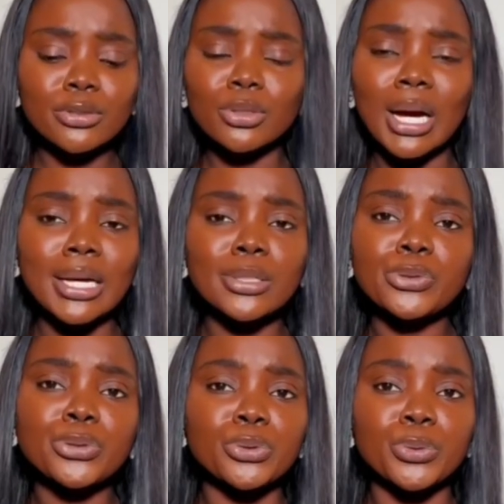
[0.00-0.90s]
are
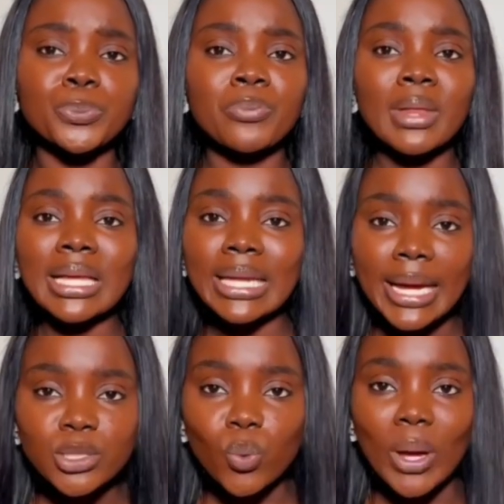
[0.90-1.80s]
into
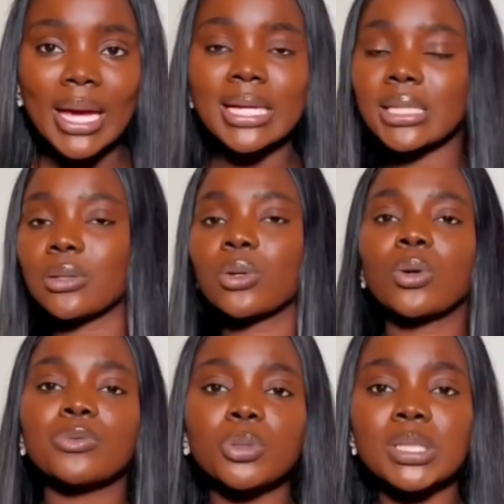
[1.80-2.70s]
night wears and all
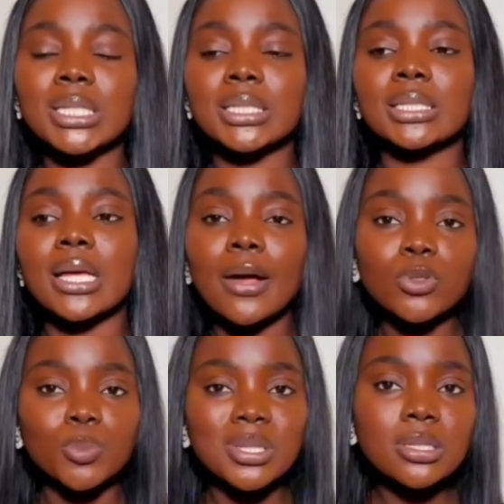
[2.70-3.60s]
of those things. They have
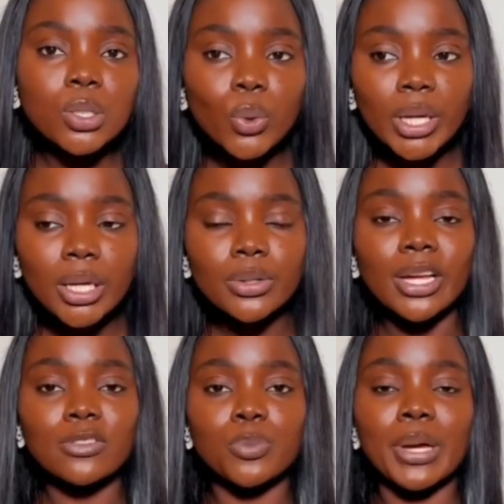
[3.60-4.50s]
to be silky, they
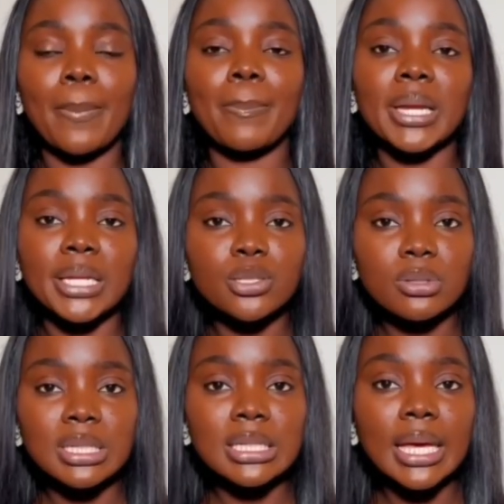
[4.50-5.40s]
have to be appealing
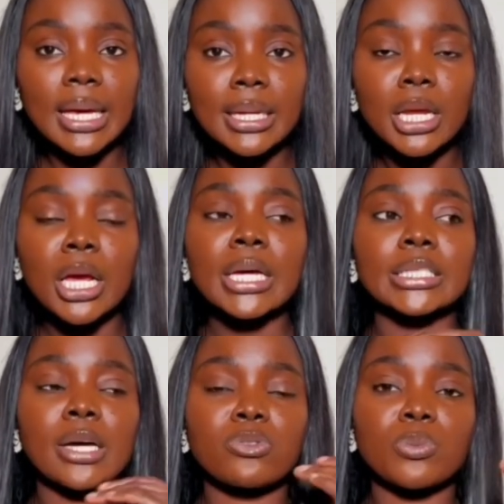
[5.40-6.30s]
to the skin,
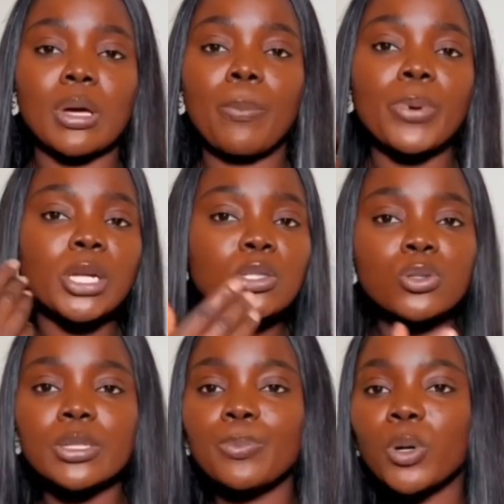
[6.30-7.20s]
they have to be appealing
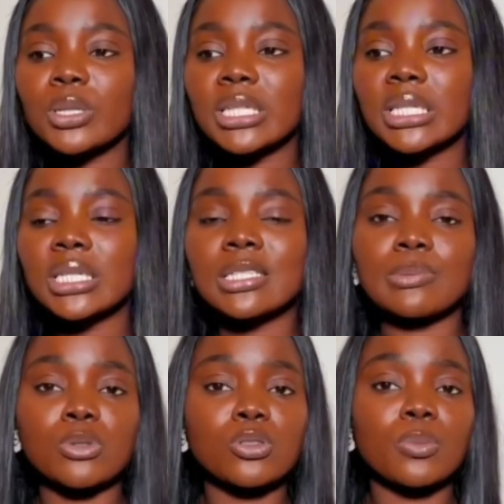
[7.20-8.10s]
to the body. It
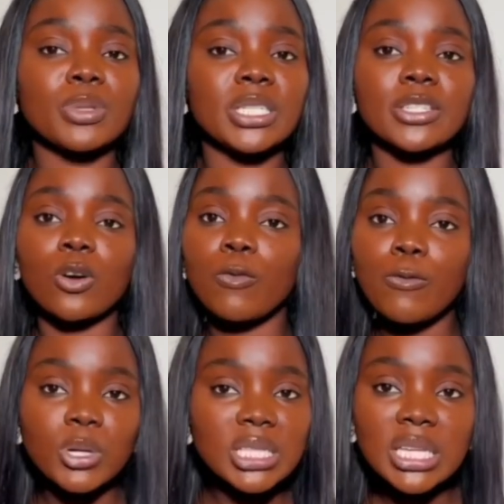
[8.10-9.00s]
must not be
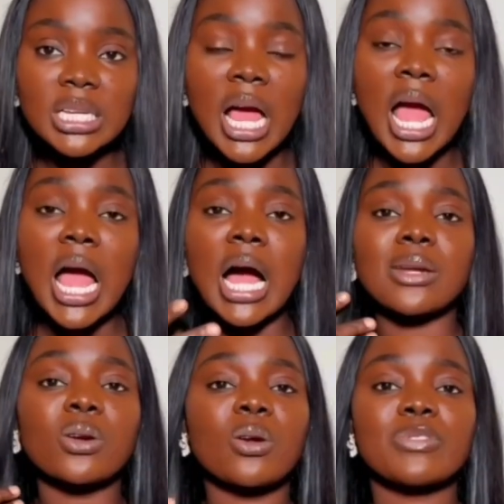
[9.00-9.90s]
discomforting
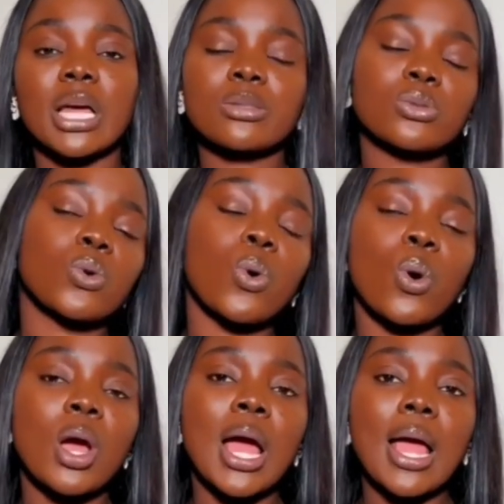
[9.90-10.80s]
and all of that.
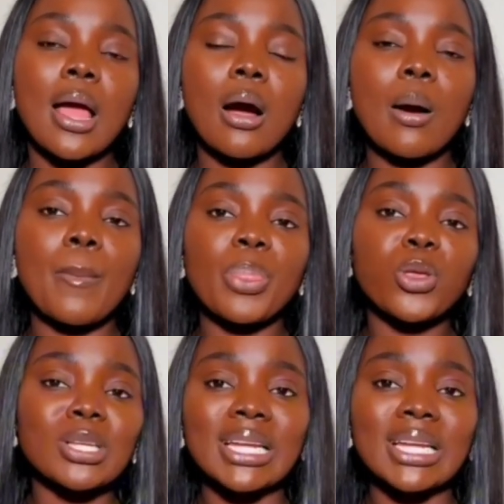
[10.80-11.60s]
So those are